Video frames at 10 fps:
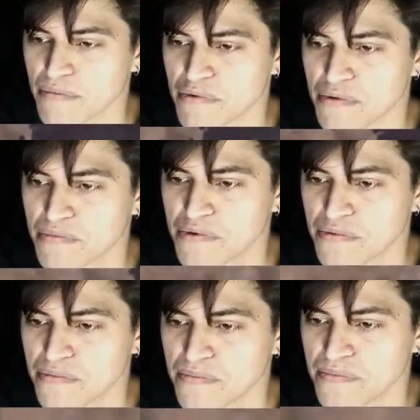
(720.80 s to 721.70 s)
walk. Boom,
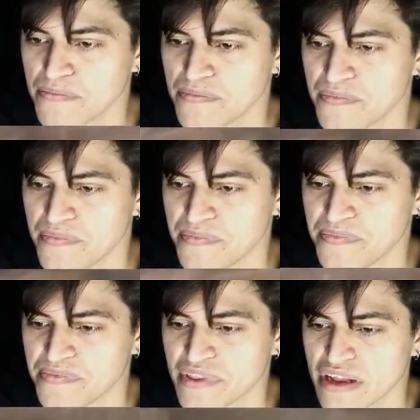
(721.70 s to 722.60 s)
boom, boom.
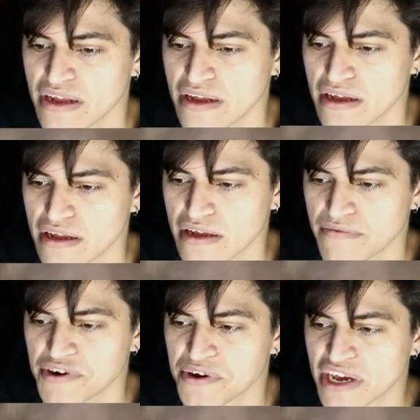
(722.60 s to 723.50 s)

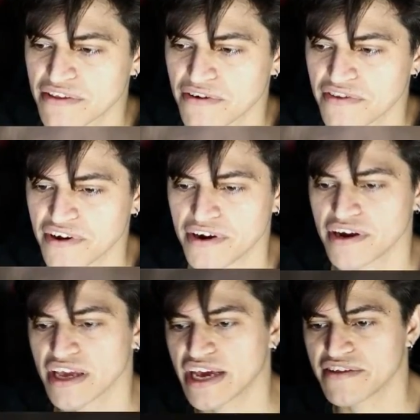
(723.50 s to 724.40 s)
Would you like to return?
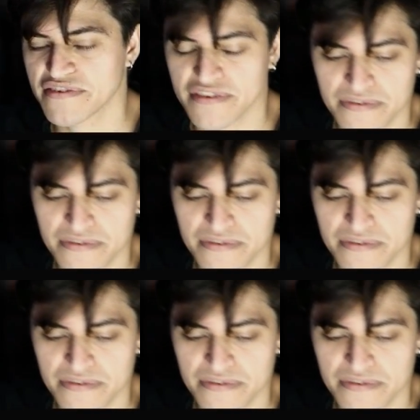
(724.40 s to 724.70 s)
Yes.